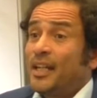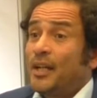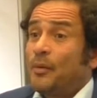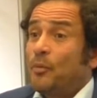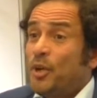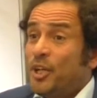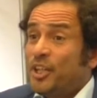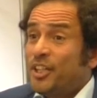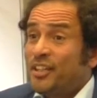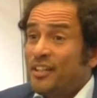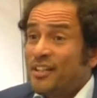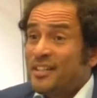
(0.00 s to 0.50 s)

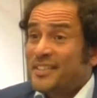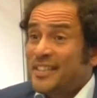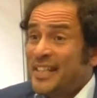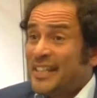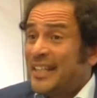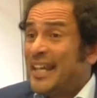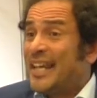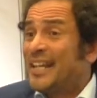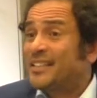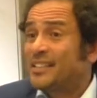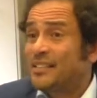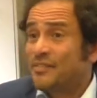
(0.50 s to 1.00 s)
workers
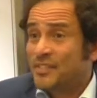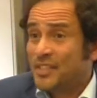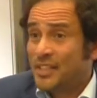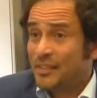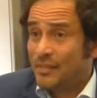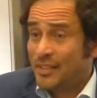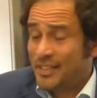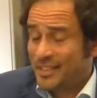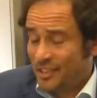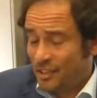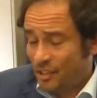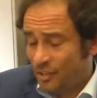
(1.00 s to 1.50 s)
and active
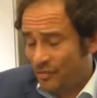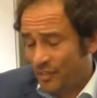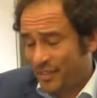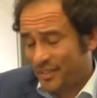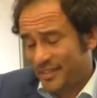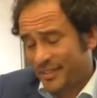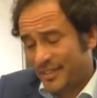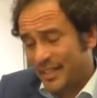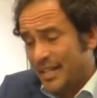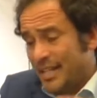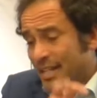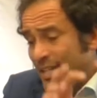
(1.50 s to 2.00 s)
civil
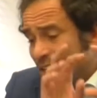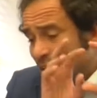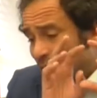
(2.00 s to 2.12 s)
servants.